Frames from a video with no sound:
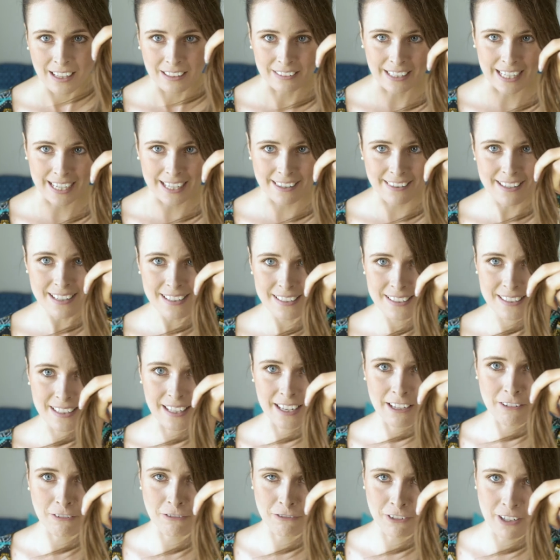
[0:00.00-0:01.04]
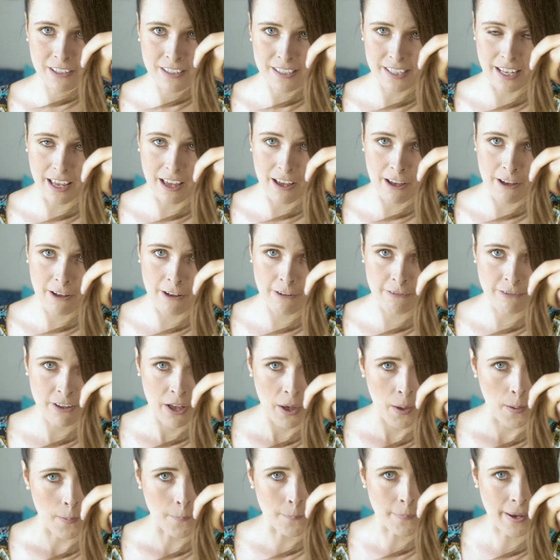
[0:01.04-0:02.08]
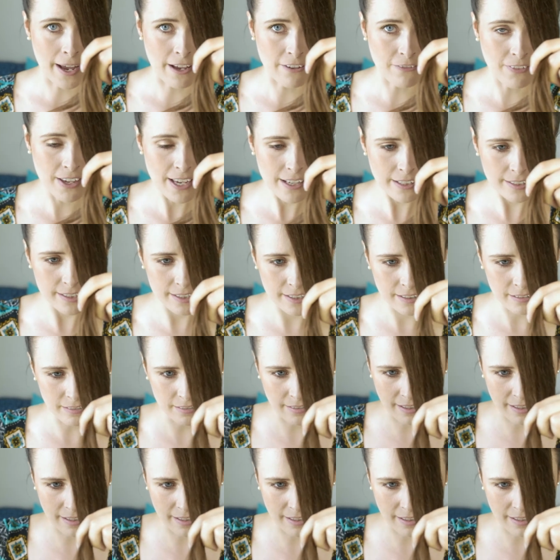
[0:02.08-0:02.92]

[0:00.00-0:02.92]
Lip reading: like this in front of my face,